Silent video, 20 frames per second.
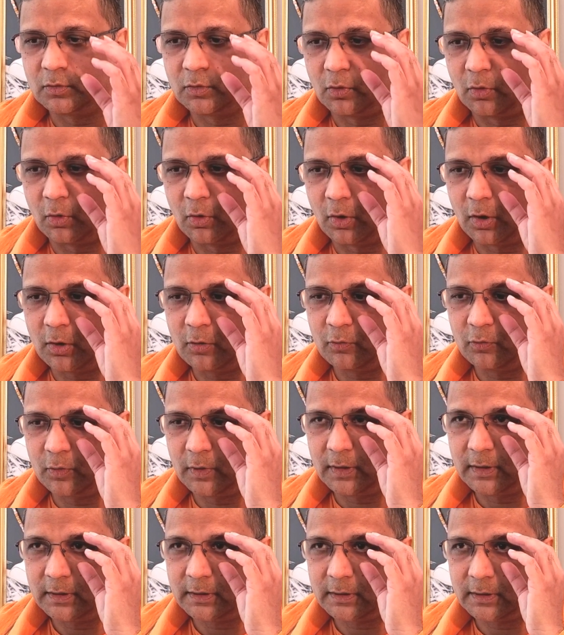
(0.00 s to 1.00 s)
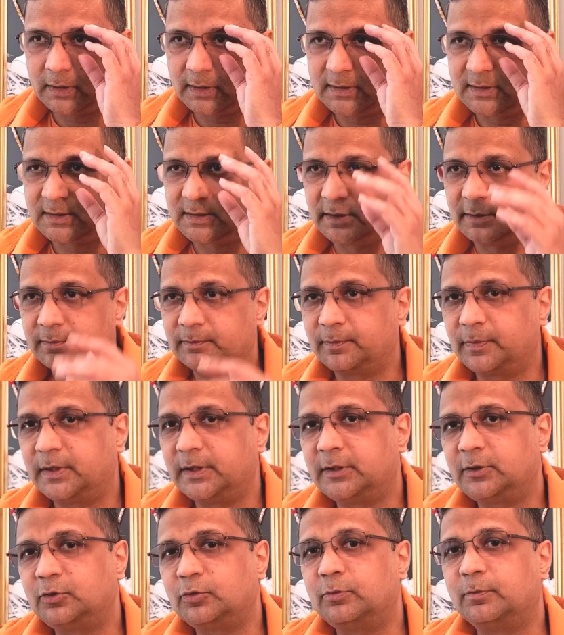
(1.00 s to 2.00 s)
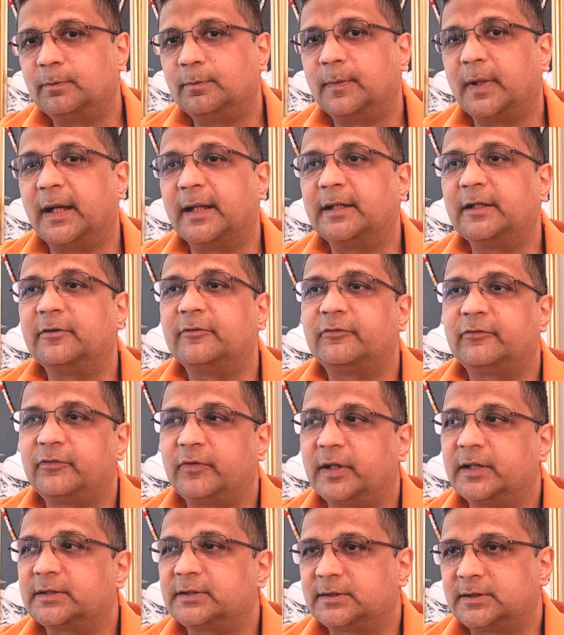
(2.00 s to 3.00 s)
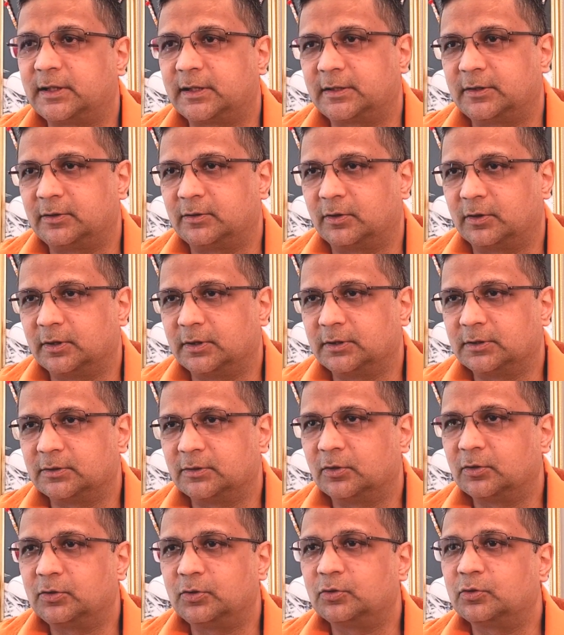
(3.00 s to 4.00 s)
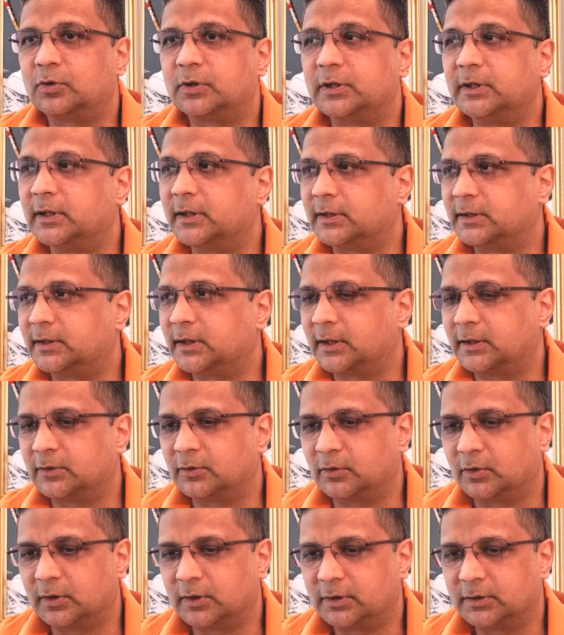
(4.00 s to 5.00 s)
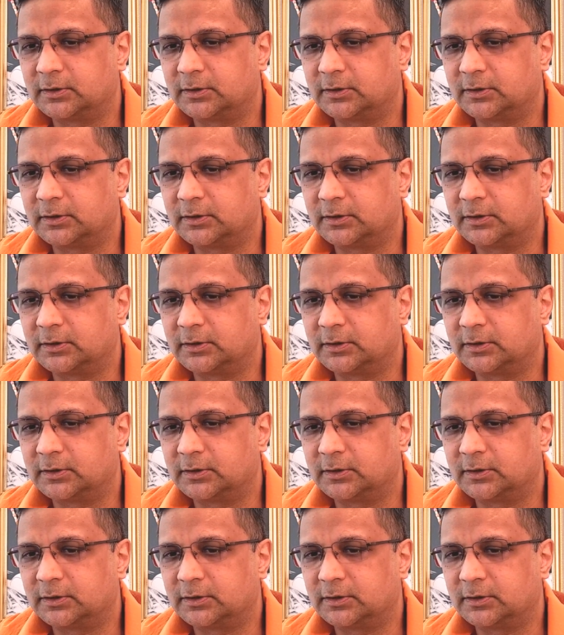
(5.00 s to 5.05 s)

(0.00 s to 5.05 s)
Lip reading: All work is simply to manifest that knowledge, not to create that knowledge.